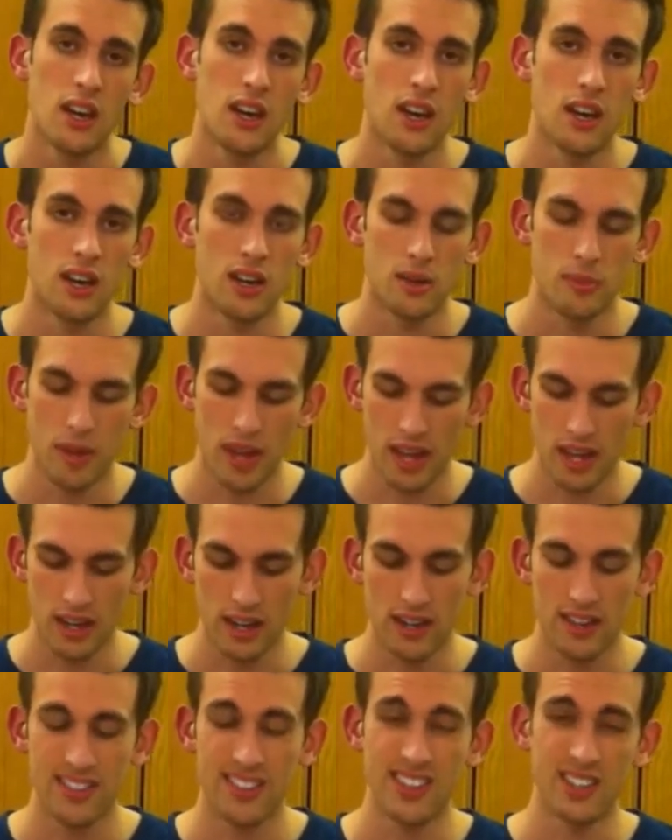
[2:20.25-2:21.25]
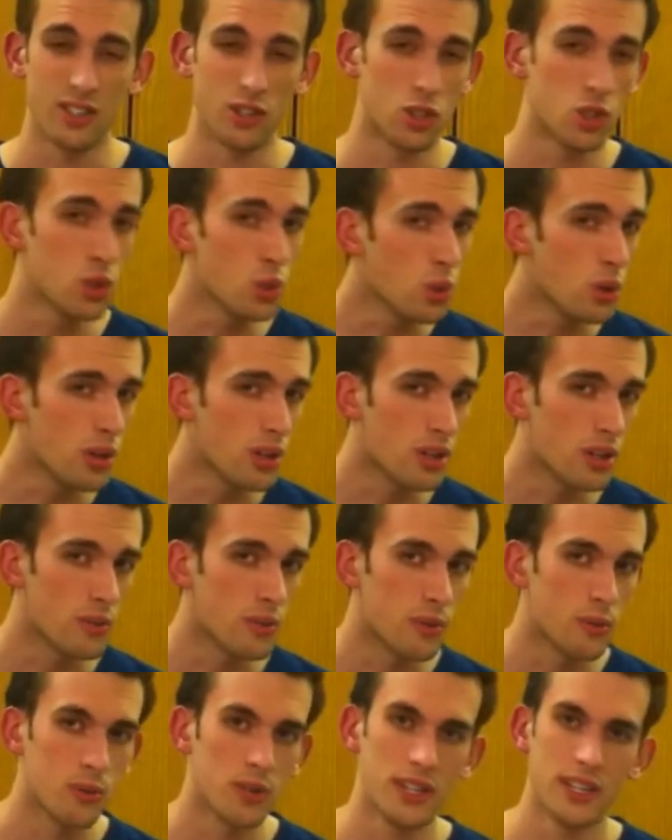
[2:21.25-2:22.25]
And anything
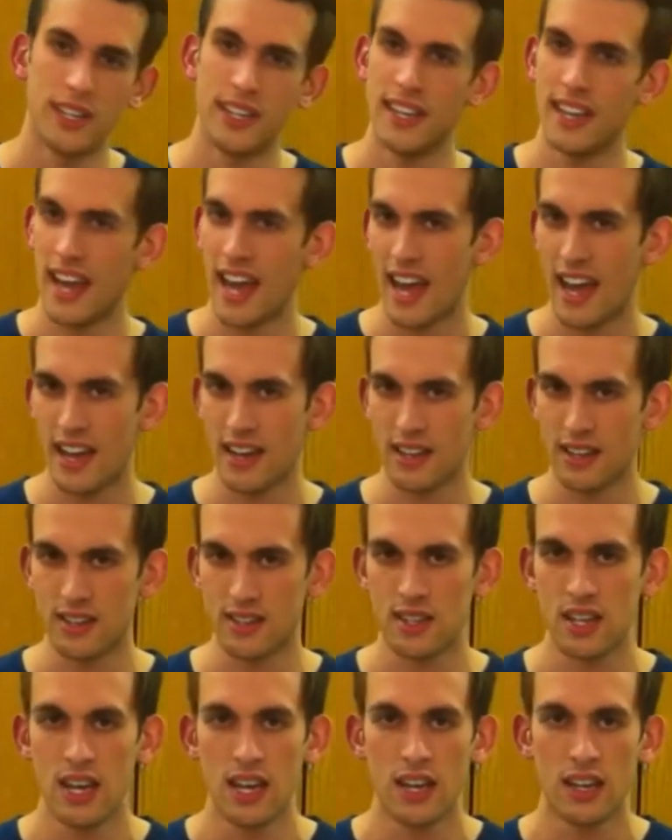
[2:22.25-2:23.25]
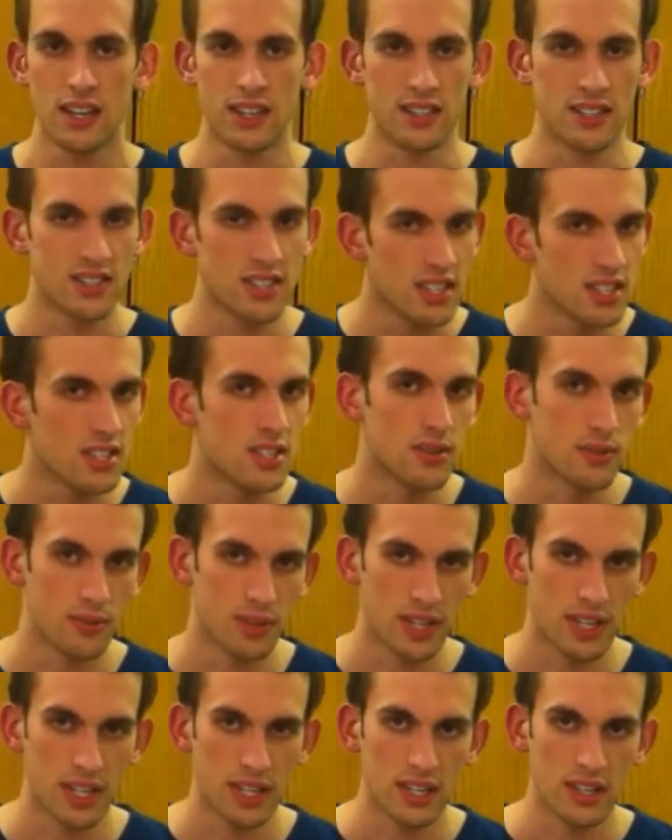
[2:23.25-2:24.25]
shorter, we wouldn't get as consistent
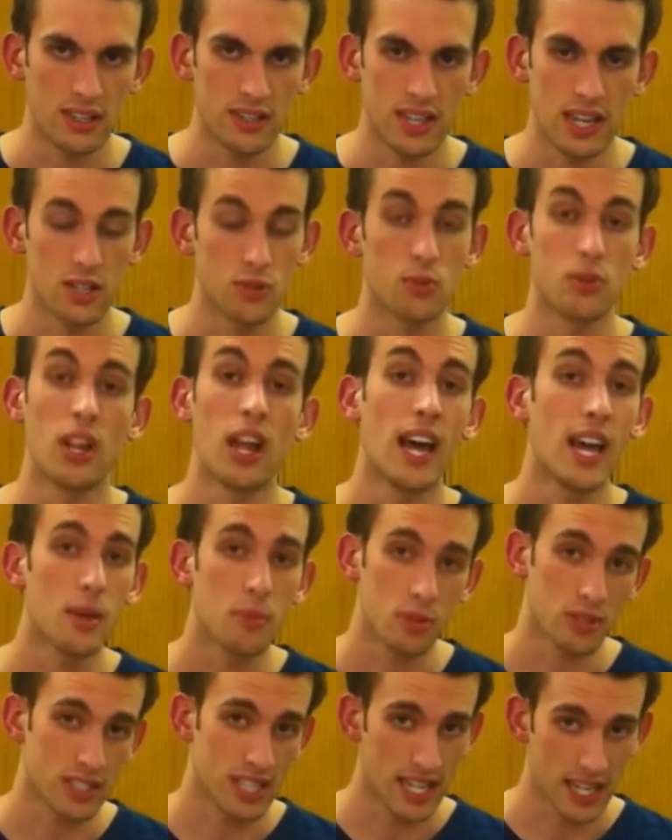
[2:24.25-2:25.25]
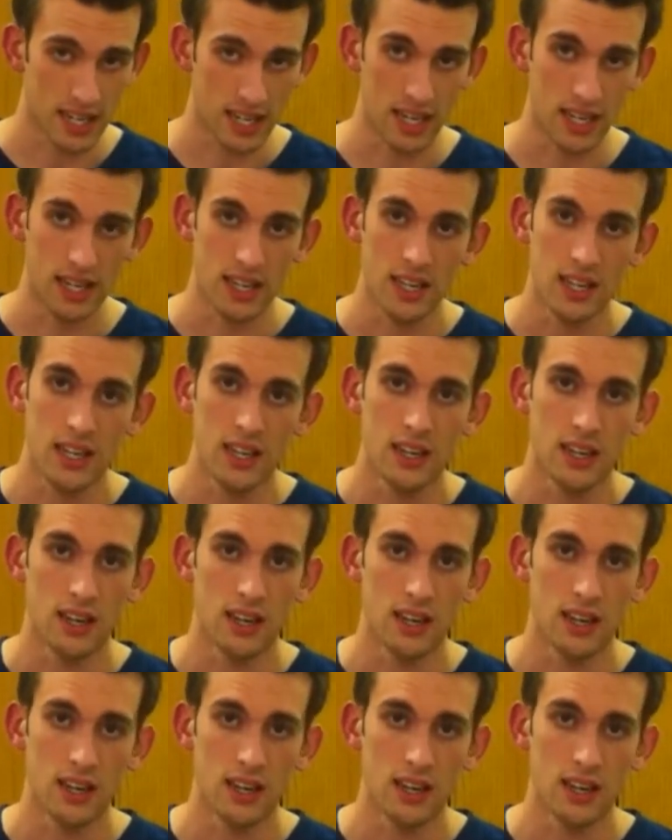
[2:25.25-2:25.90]
readings, as reliable data,